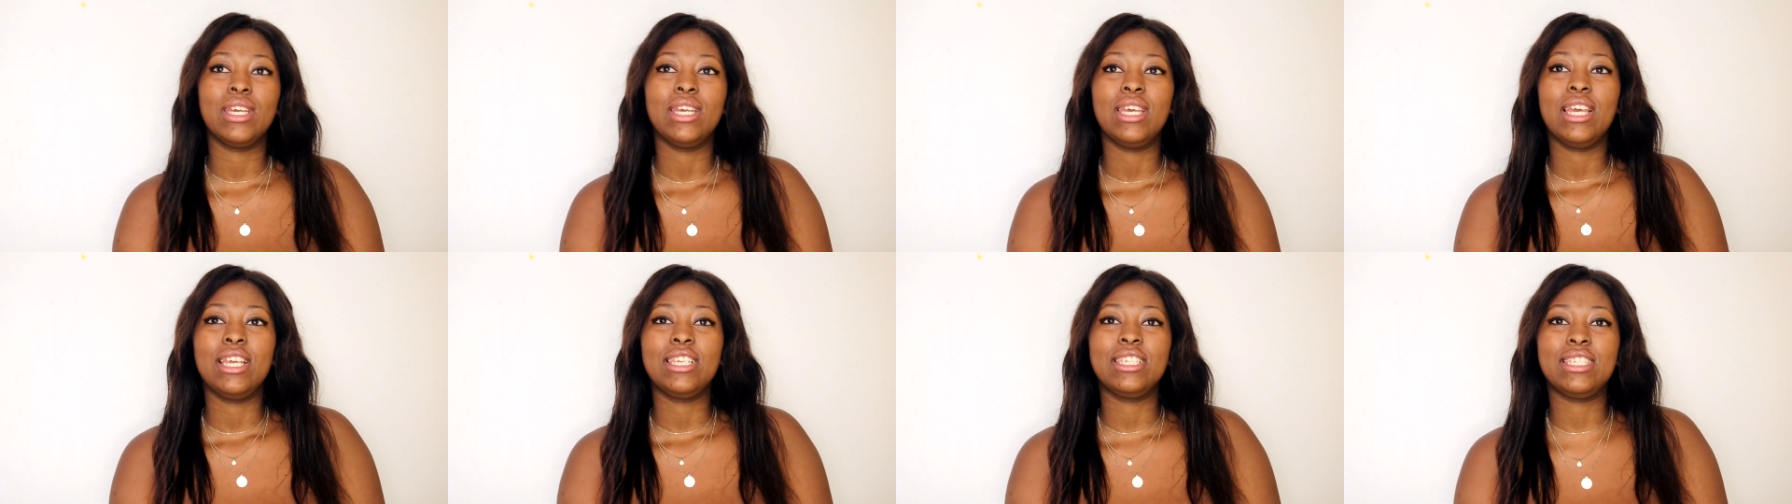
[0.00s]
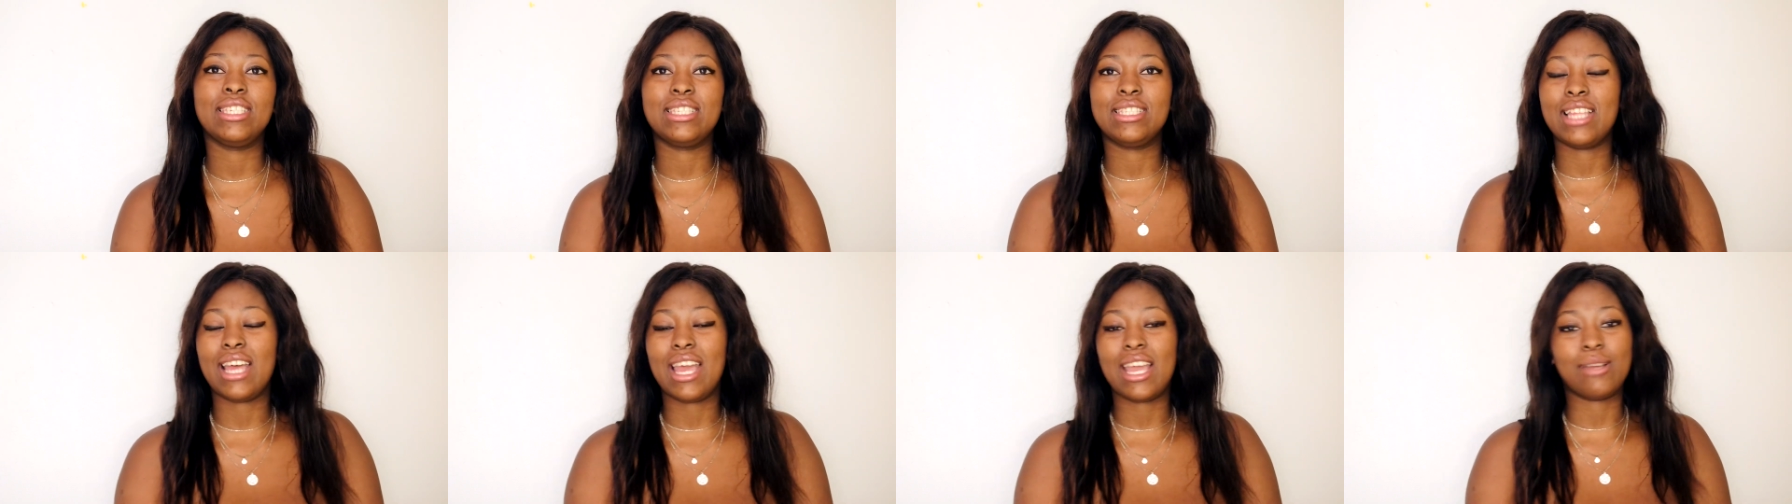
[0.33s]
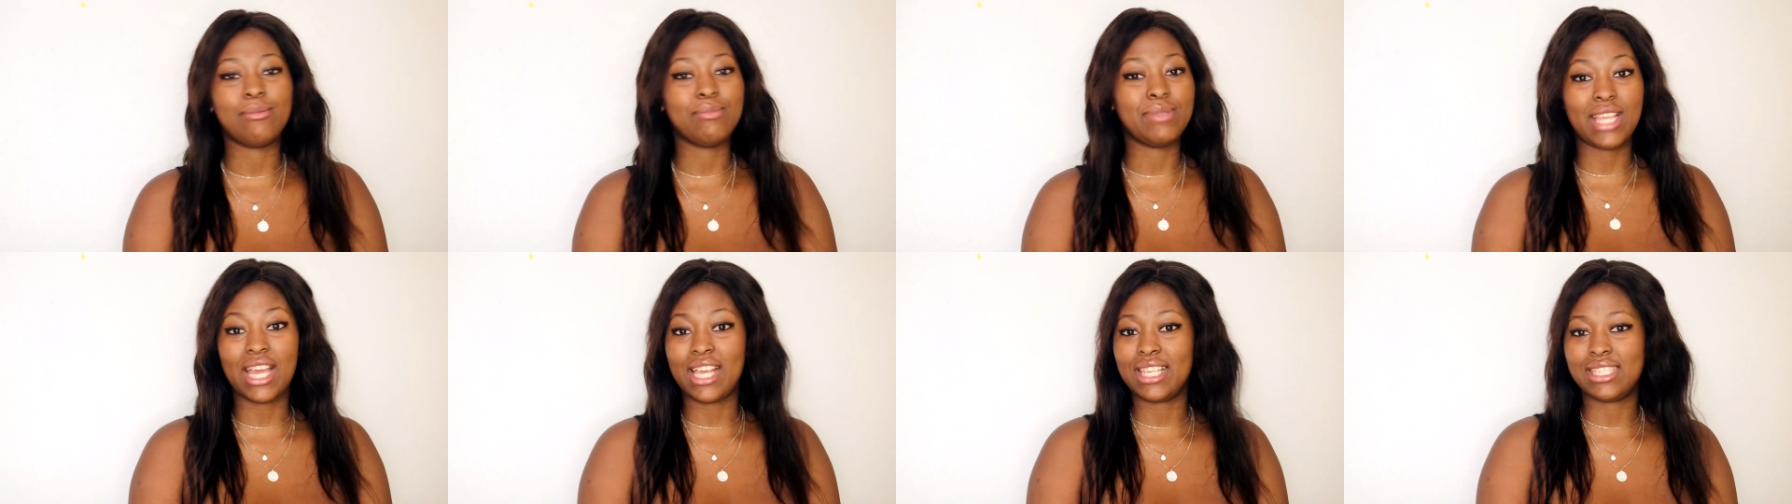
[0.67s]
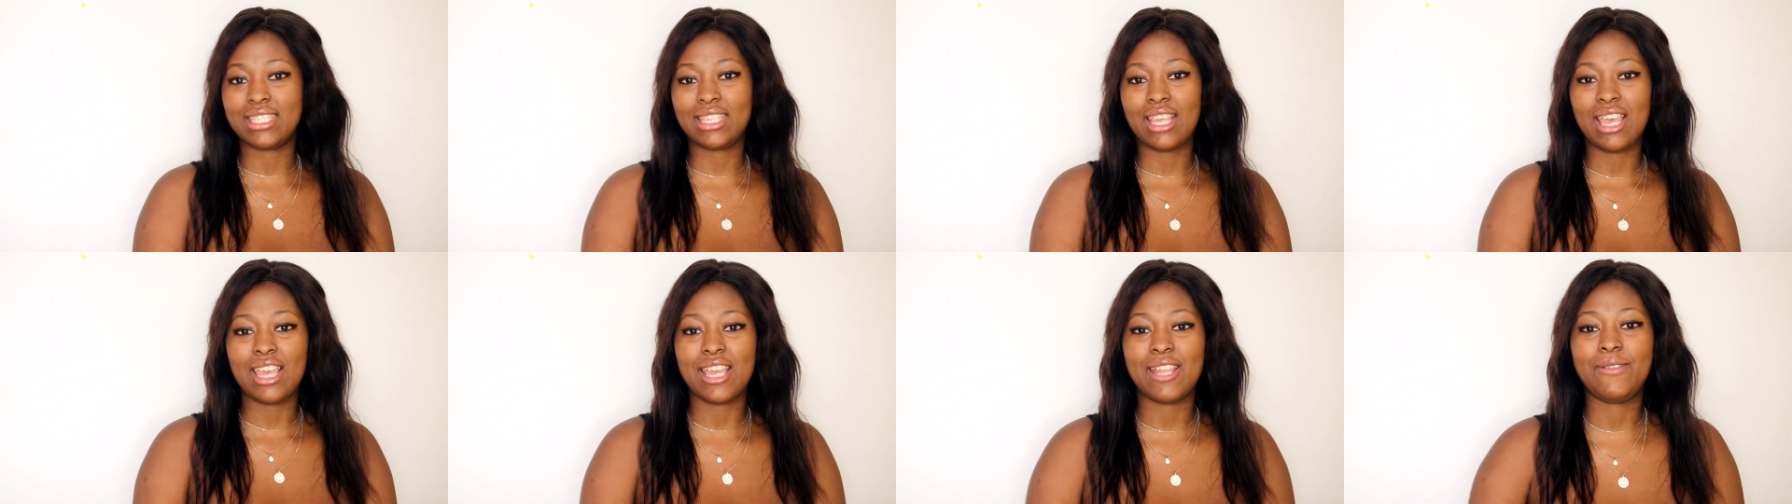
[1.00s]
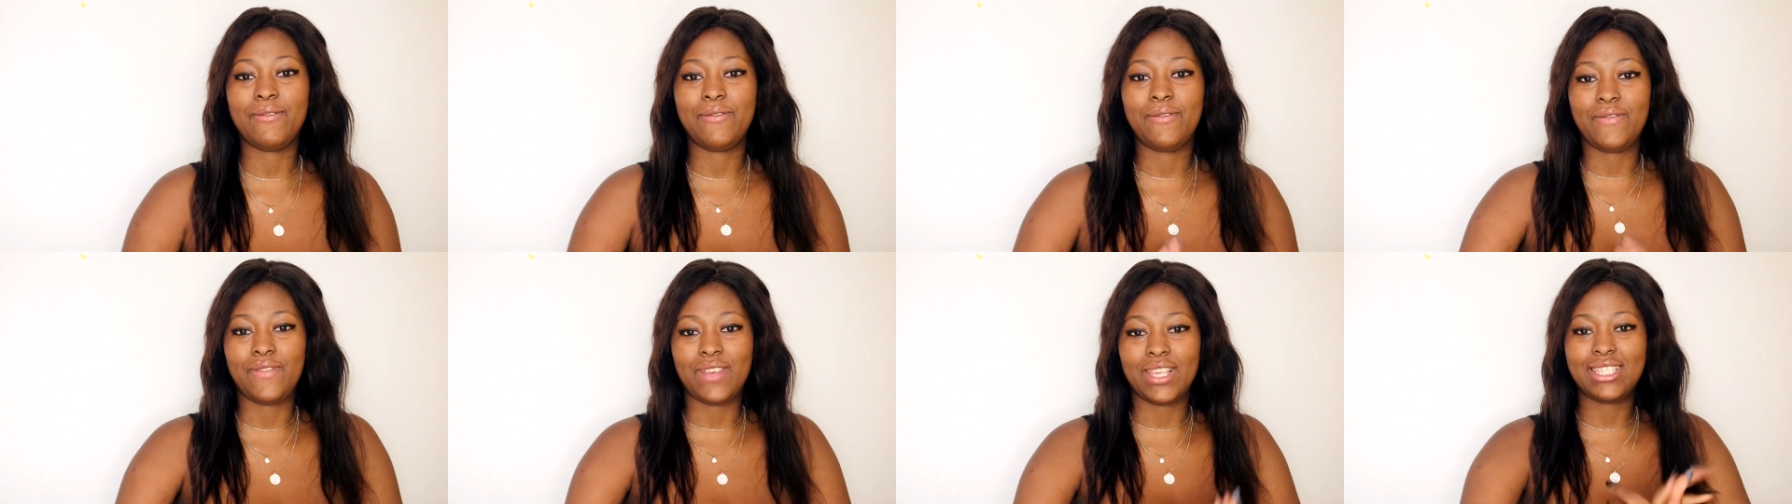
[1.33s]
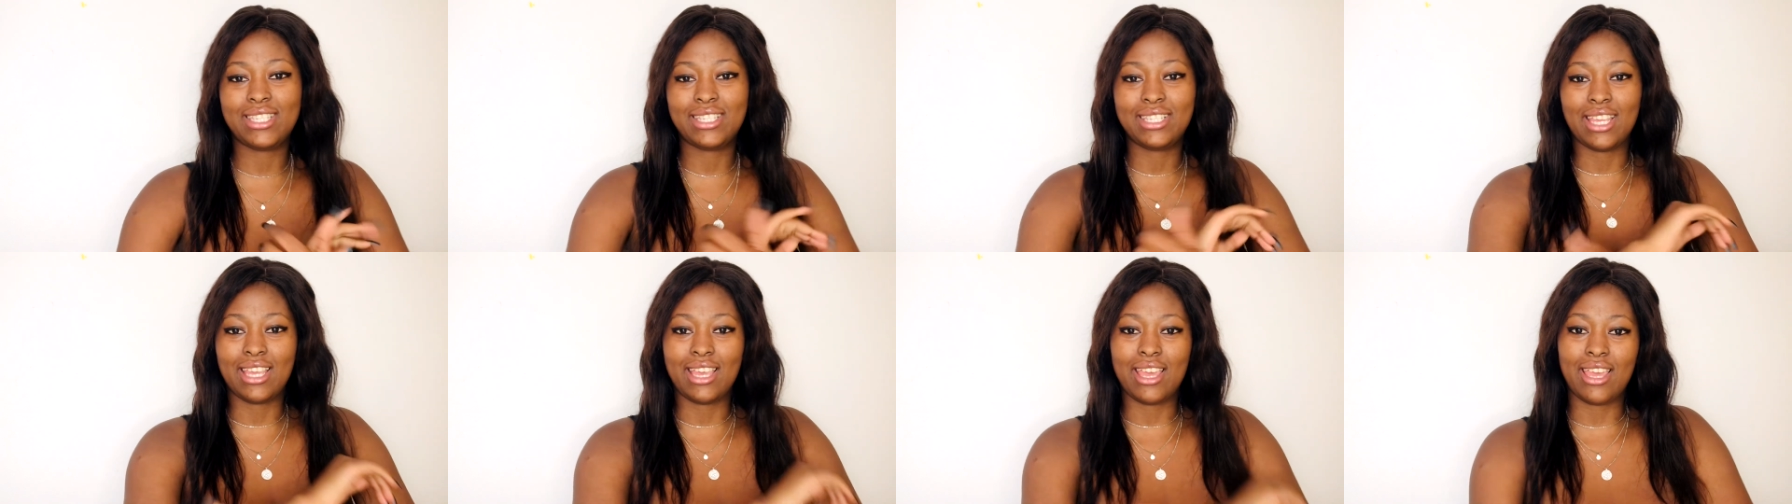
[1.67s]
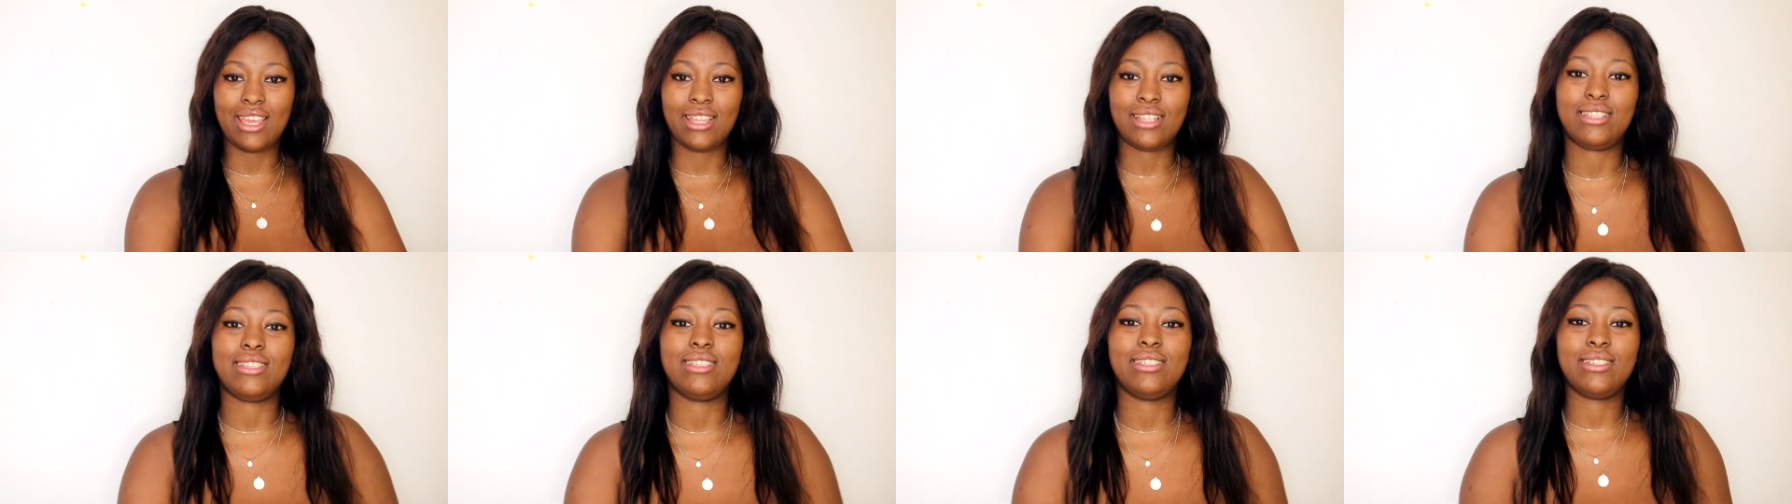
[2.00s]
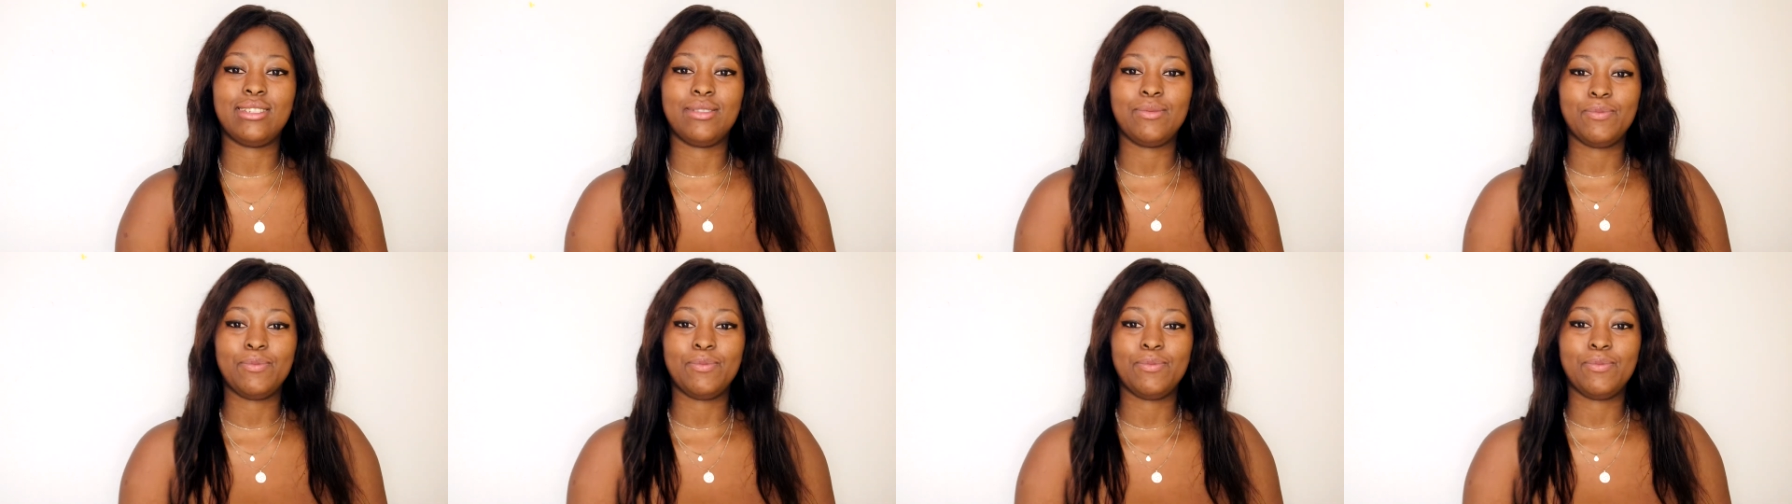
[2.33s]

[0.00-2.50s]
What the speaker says: She's like, that's it, investigate.